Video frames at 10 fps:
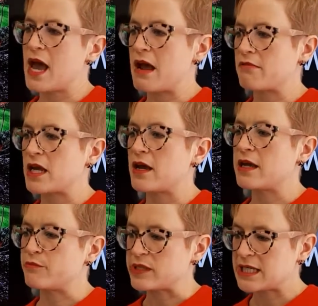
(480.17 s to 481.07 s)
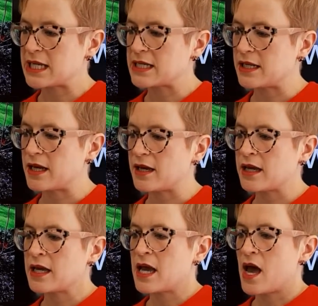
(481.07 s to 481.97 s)
area in particular.
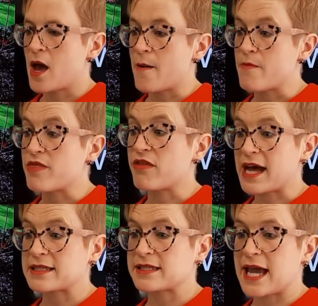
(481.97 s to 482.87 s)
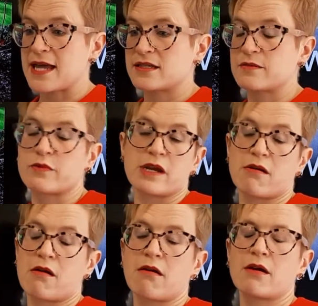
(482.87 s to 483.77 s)
That said, we
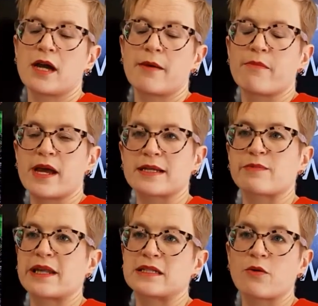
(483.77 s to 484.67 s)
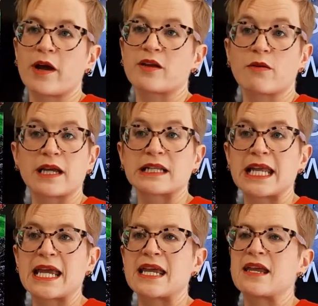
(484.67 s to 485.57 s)
are expanding quite
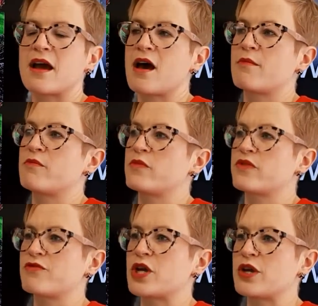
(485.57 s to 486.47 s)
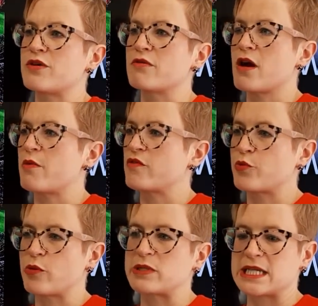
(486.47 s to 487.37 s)
quickly through. We've got
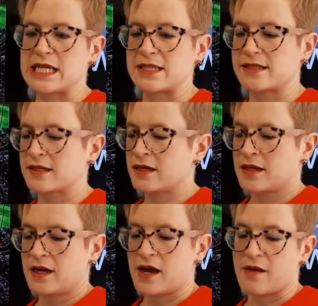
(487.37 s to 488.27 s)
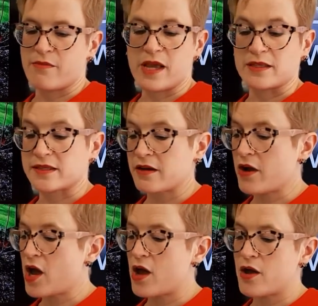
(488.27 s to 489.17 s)
properties in
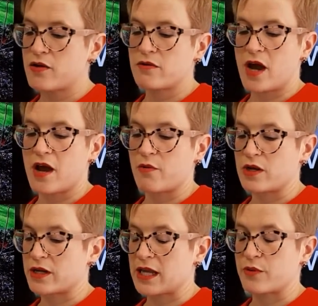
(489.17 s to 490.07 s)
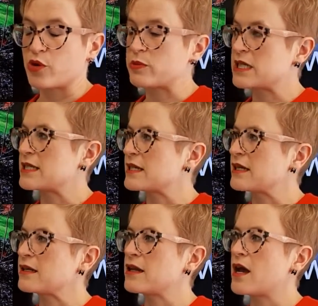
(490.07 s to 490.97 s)
Soho. We're looking at properties
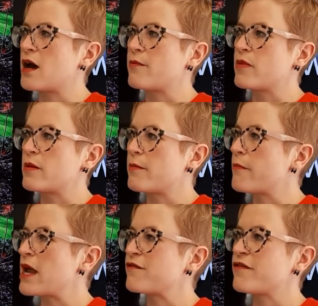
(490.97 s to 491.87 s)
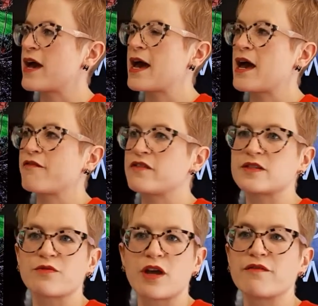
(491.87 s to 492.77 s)
in Mayfair,
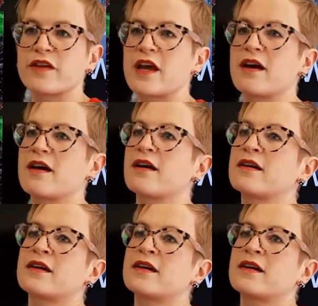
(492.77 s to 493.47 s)
Fitzrovia,